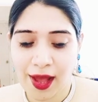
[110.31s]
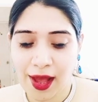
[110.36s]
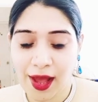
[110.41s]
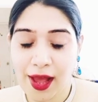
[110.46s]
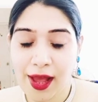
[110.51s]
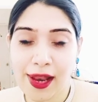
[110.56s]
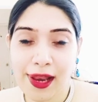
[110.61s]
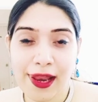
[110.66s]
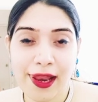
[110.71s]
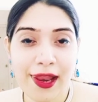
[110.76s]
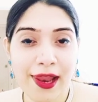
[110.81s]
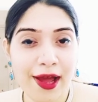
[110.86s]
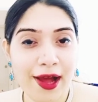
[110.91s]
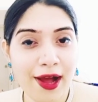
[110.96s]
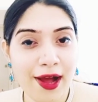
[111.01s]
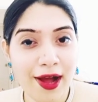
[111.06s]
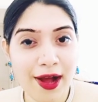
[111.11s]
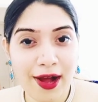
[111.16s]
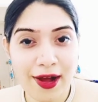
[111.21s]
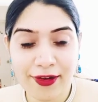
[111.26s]
I
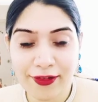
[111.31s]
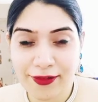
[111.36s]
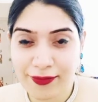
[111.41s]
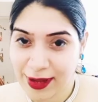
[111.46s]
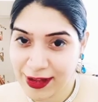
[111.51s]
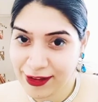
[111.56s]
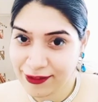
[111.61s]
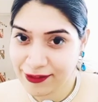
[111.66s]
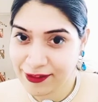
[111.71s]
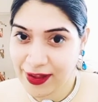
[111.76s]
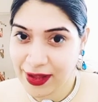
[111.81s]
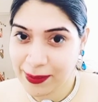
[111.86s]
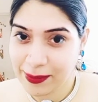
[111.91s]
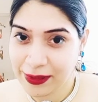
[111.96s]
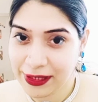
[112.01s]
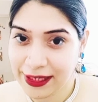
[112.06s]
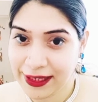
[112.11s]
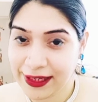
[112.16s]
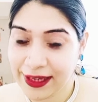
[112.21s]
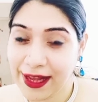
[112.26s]
love my family.